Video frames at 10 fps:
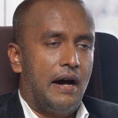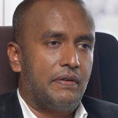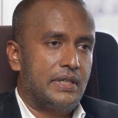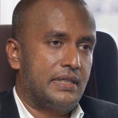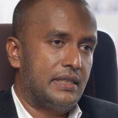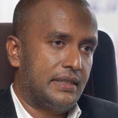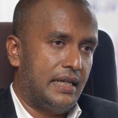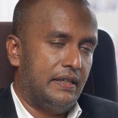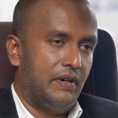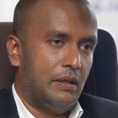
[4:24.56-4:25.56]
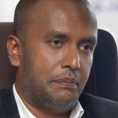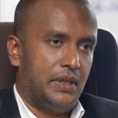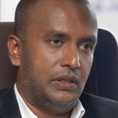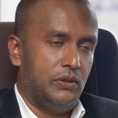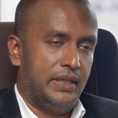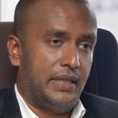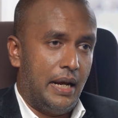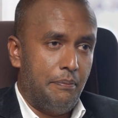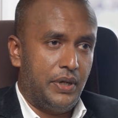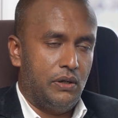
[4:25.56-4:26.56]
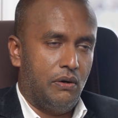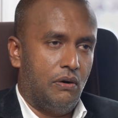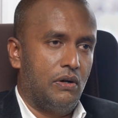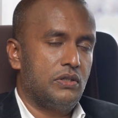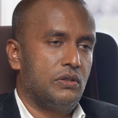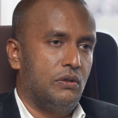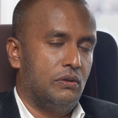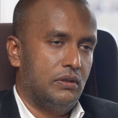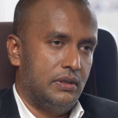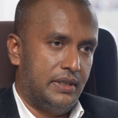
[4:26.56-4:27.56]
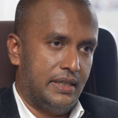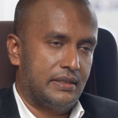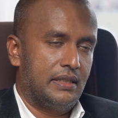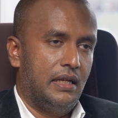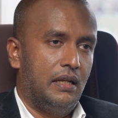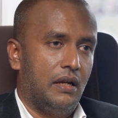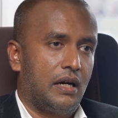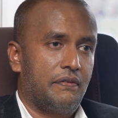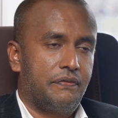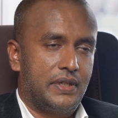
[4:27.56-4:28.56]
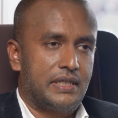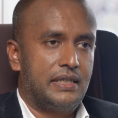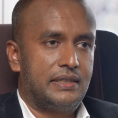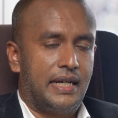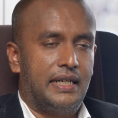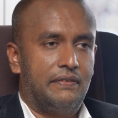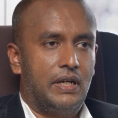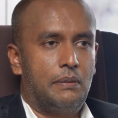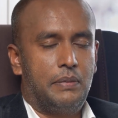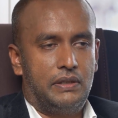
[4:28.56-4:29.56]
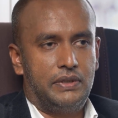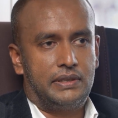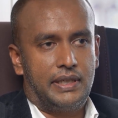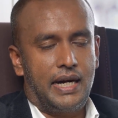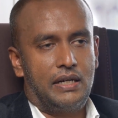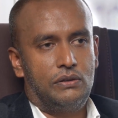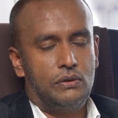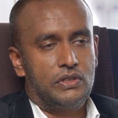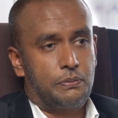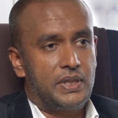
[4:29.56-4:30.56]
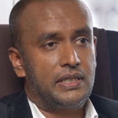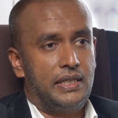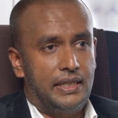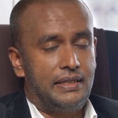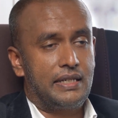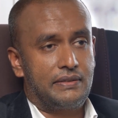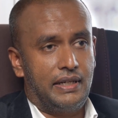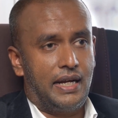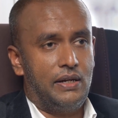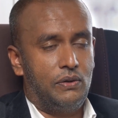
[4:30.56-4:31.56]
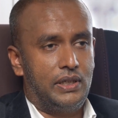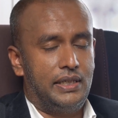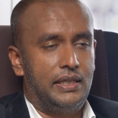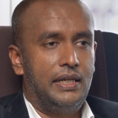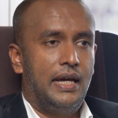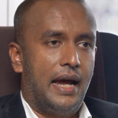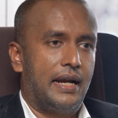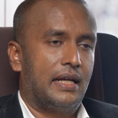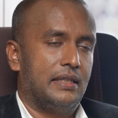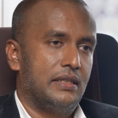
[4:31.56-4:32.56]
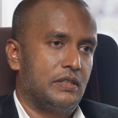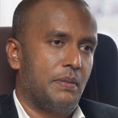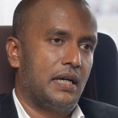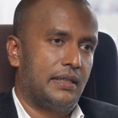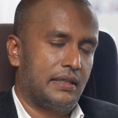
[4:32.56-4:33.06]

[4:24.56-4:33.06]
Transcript: our research and development unit, Embryo, also does a lot of research and development with regard to especially industrial IoT and other smart